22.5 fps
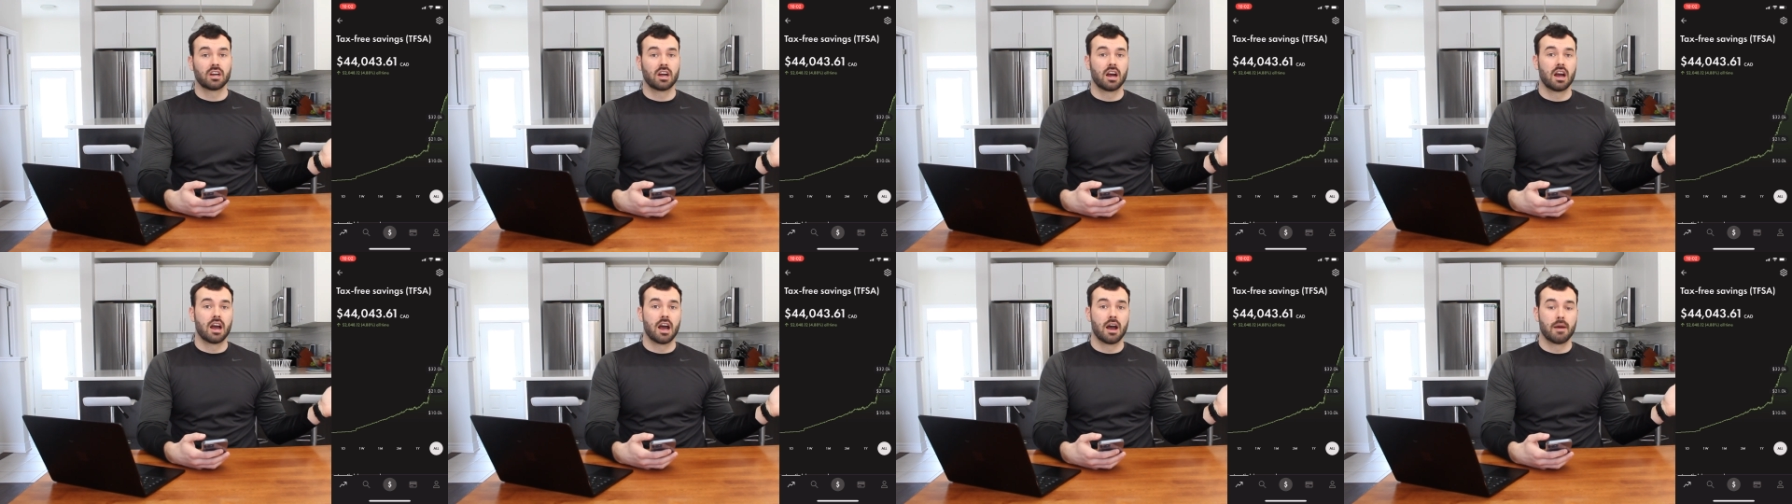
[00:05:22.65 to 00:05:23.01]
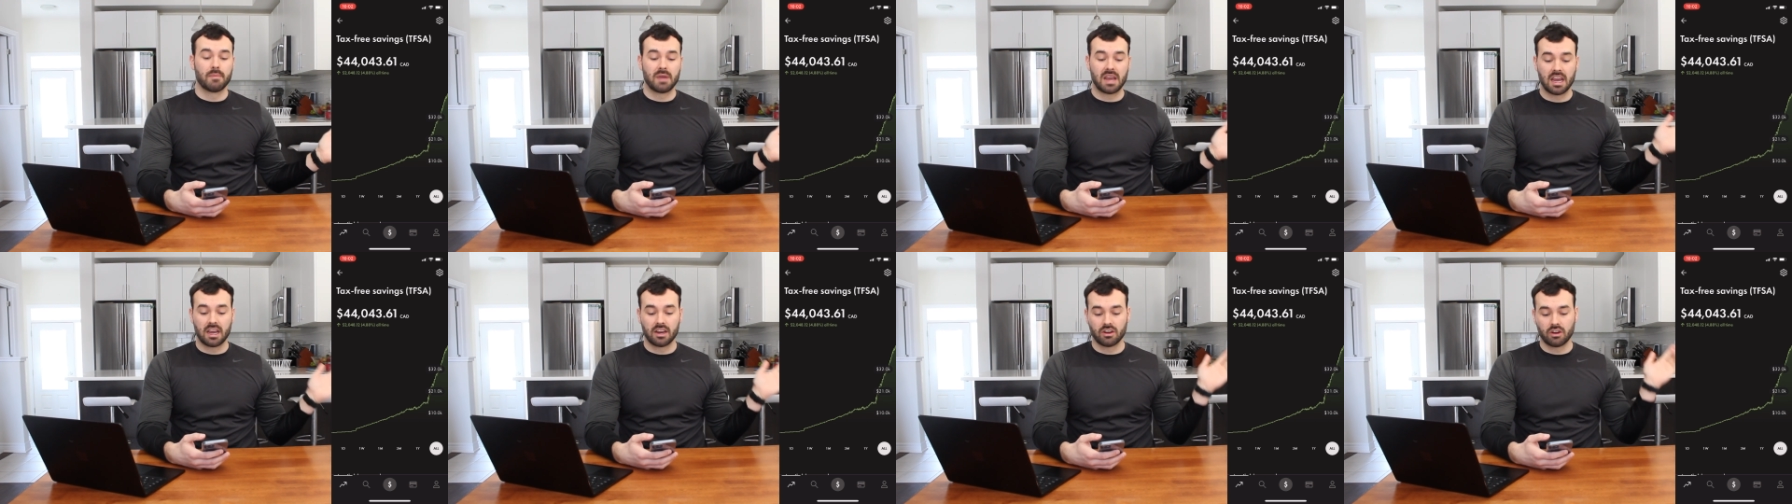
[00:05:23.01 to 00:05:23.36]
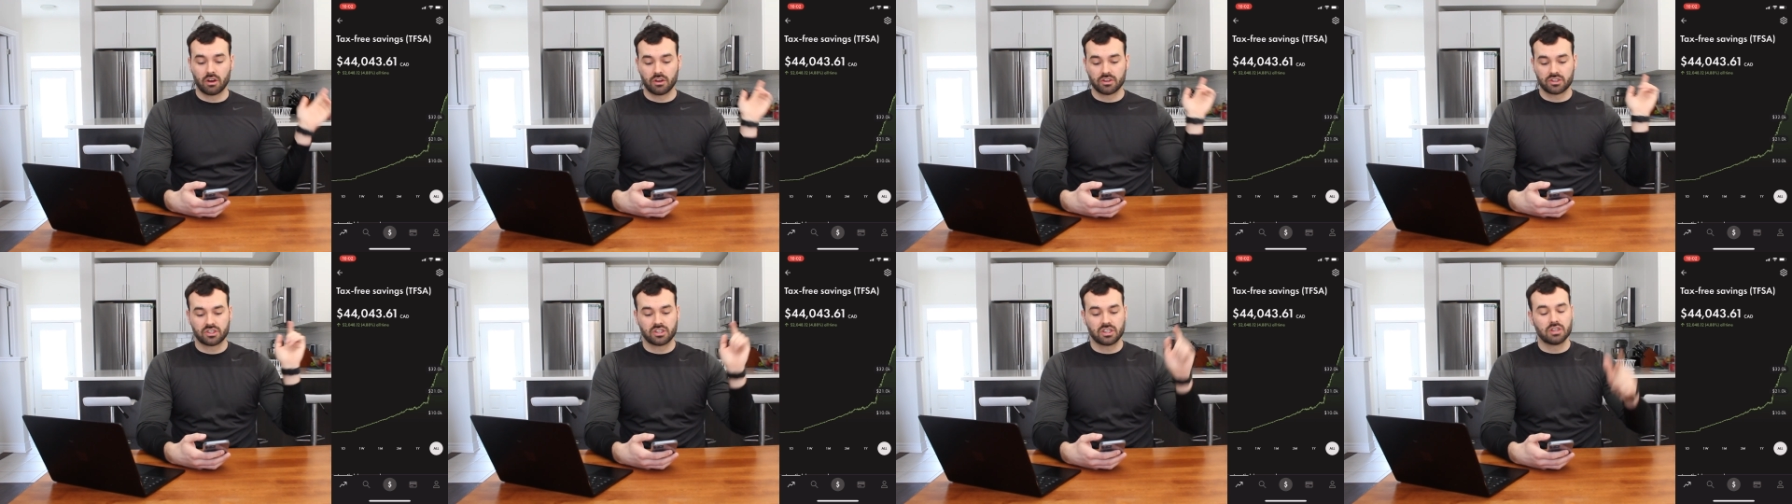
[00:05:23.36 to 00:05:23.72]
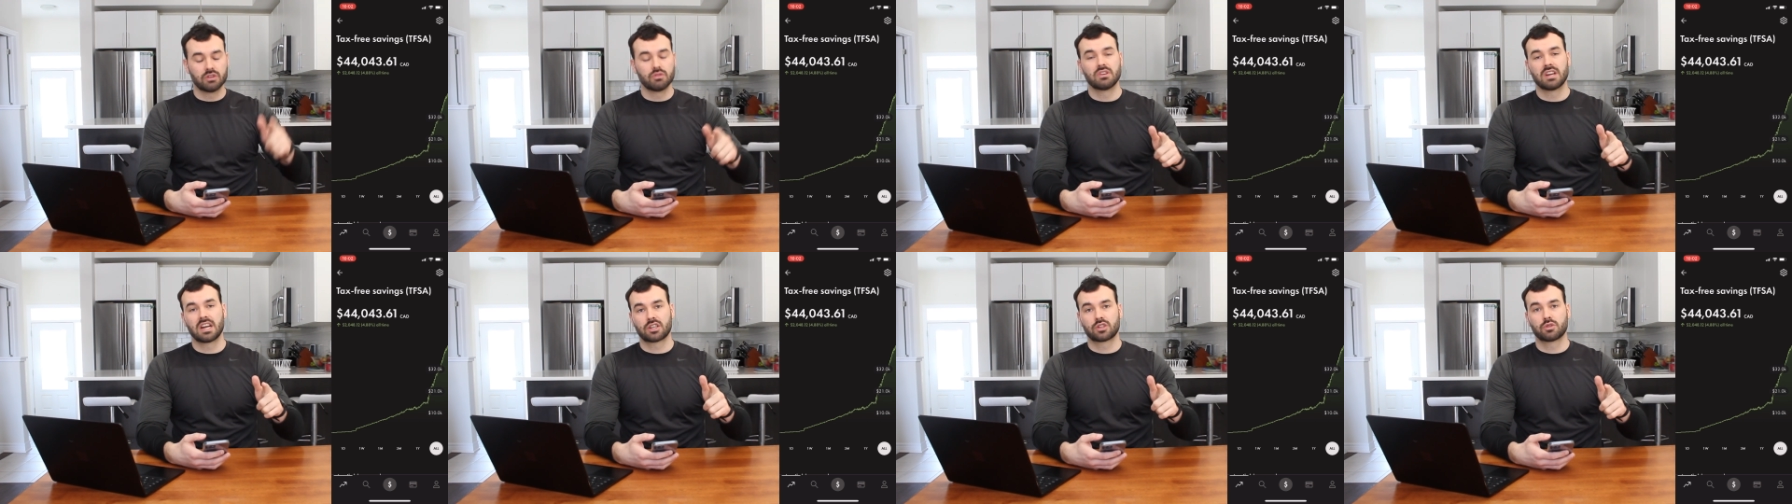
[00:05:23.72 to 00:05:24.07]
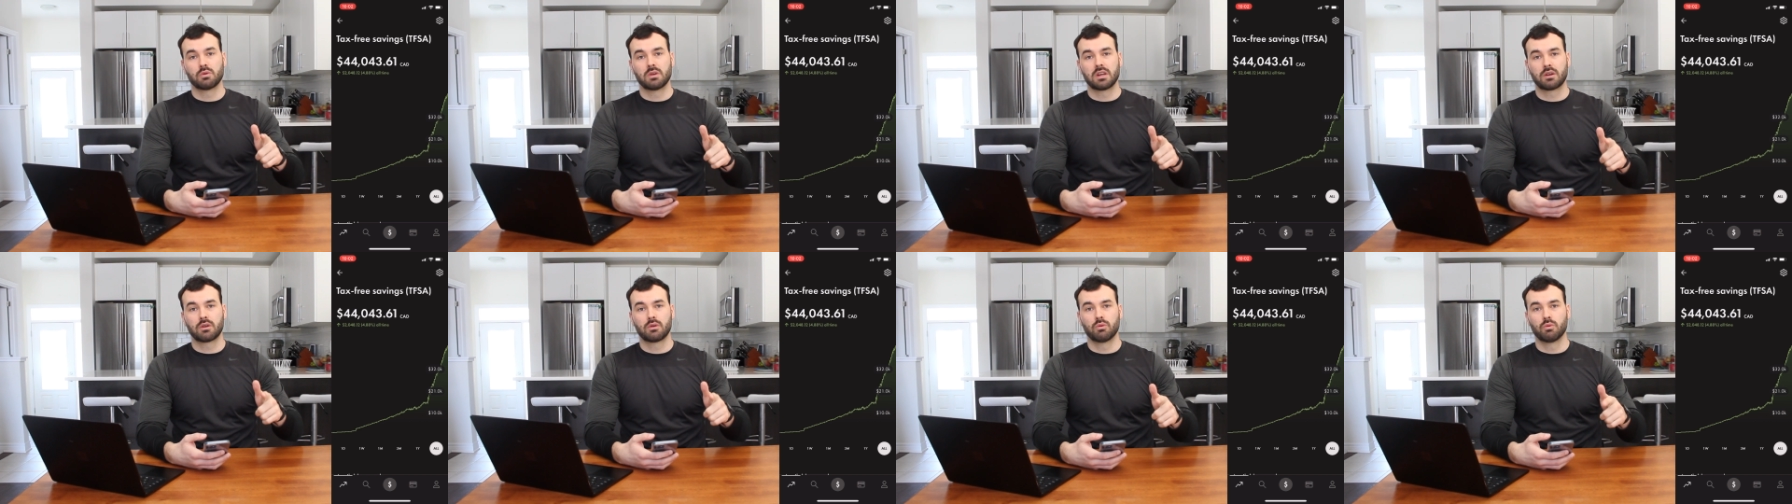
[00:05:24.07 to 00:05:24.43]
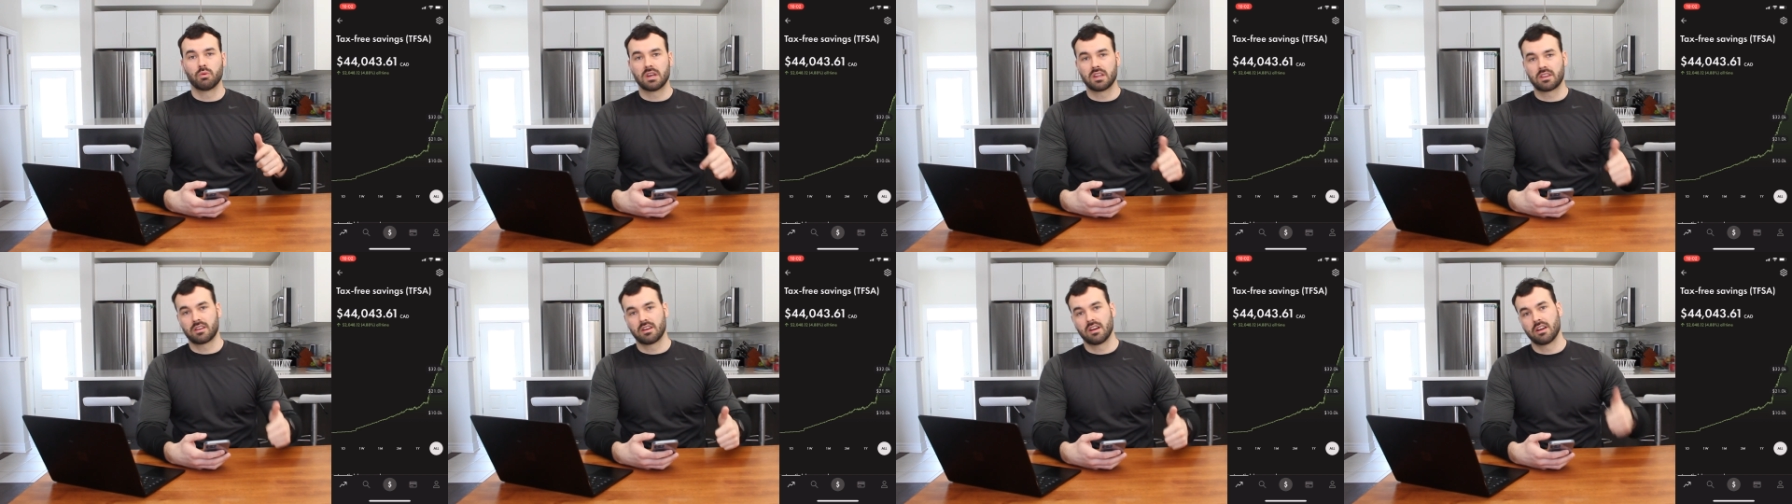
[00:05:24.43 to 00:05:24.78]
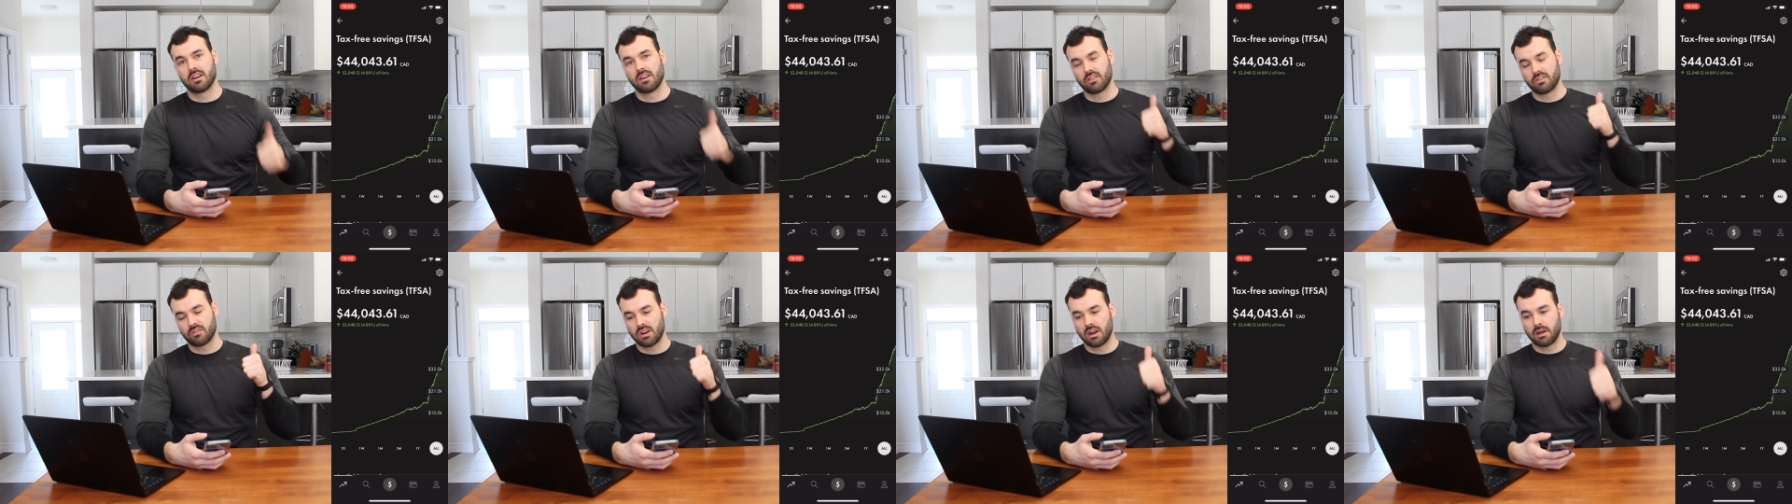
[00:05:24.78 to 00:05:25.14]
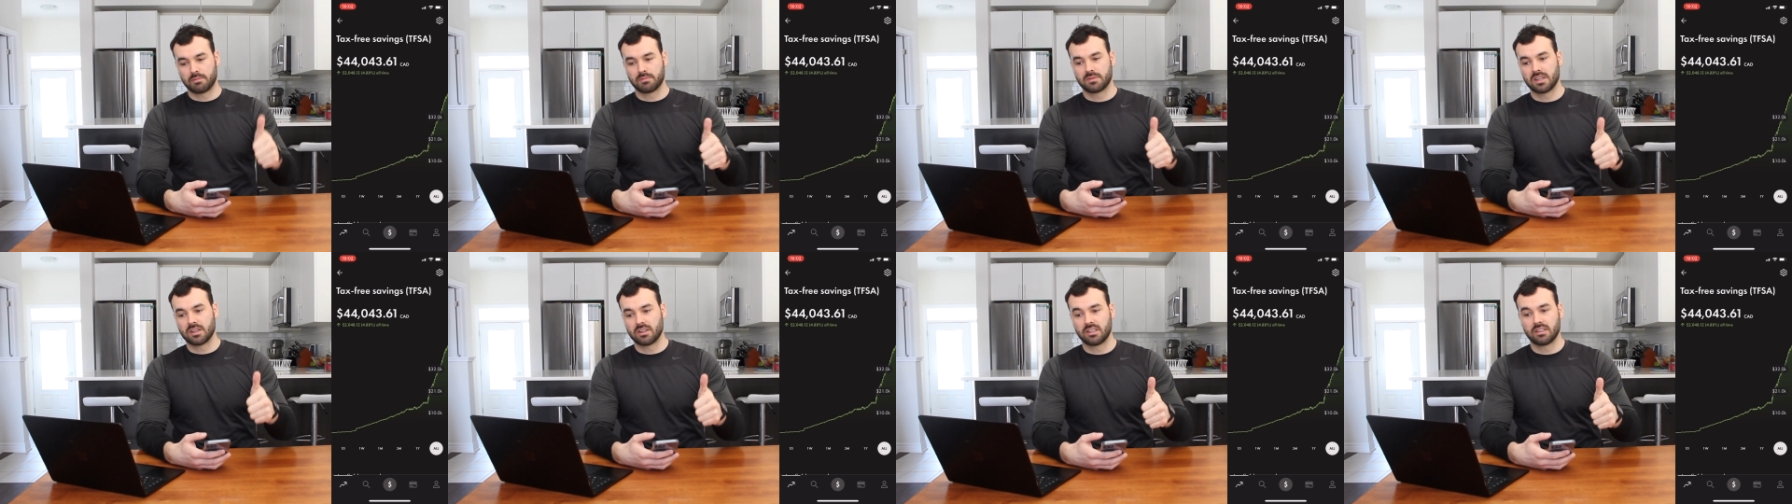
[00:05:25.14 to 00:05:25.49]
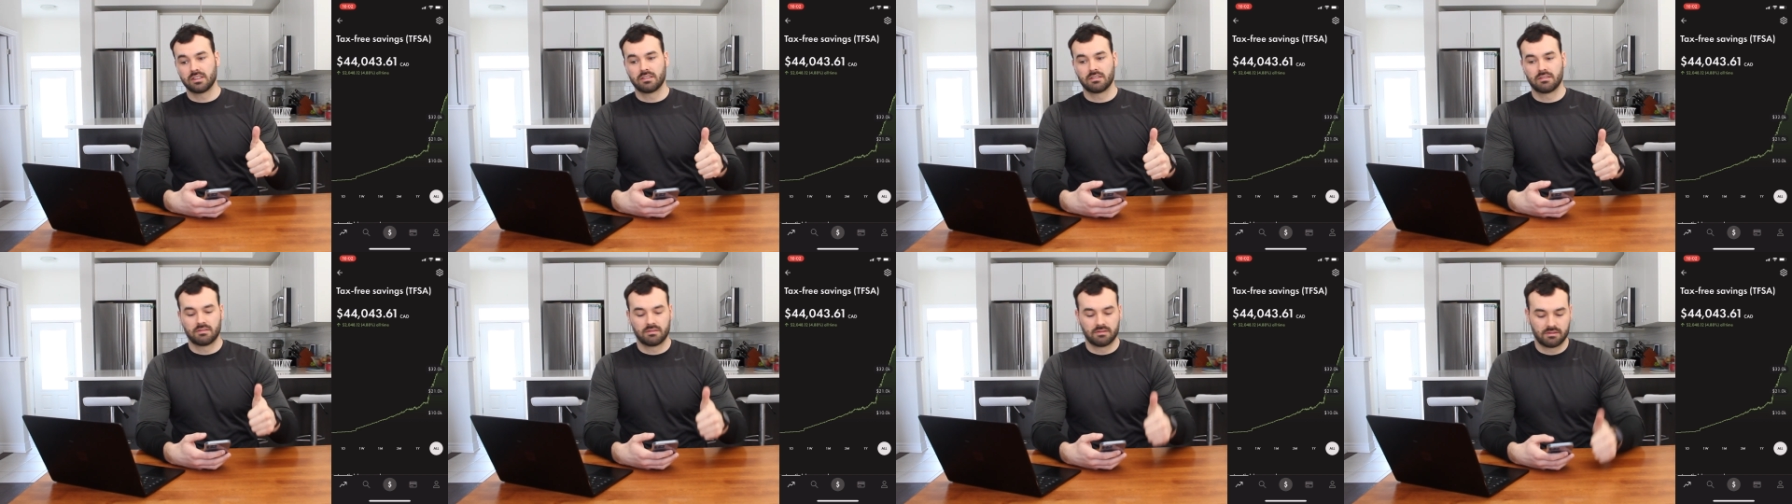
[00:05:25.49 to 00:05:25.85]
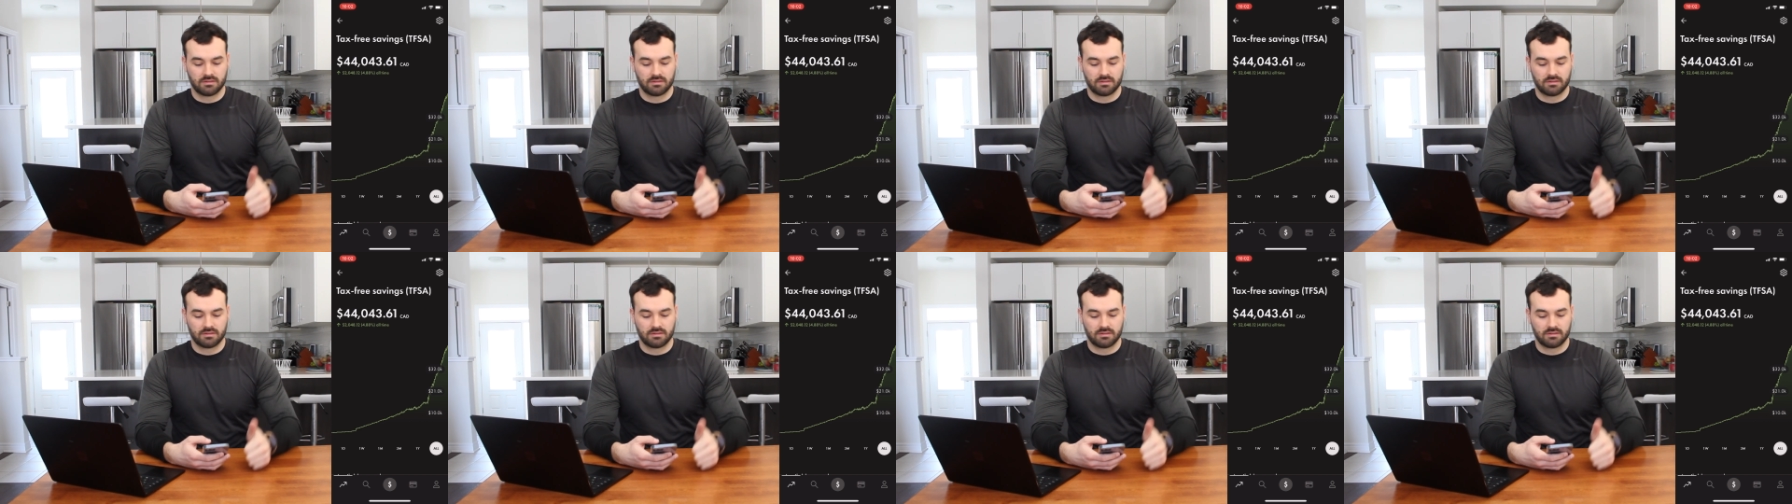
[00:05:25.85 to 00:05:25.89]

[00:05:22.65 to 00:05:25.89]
and I'll see you next week with another update.